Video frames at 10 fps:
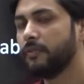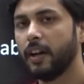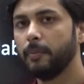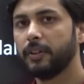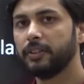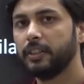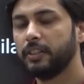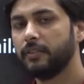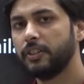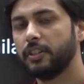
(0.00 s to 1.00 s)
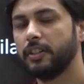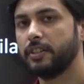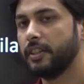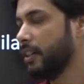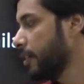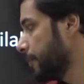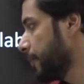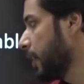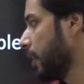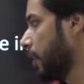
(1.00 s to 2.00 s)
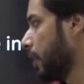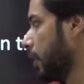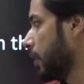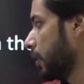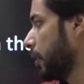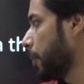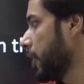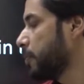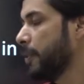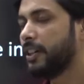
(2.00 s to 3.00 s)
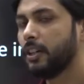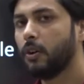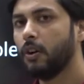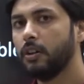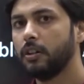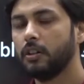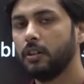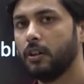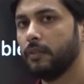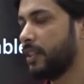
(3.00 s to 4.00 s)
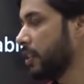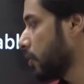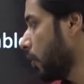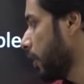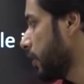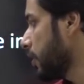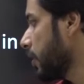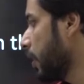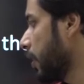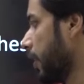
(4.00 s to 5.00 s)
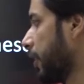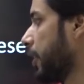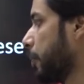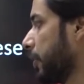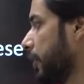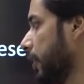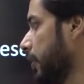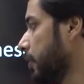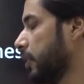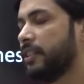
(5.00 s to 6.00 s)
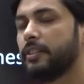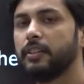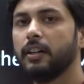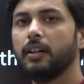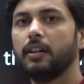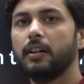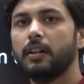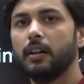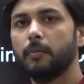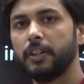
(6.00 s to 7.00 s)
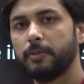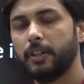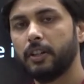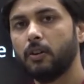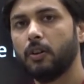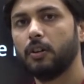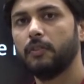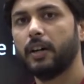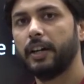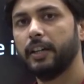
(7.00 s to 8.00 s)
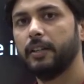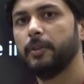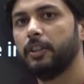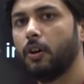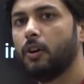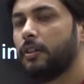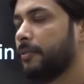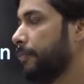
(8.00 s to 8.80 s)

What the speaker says: 5% reservation is there. The placement record of these colleges are 100%. This is the placement record of IIM Indore.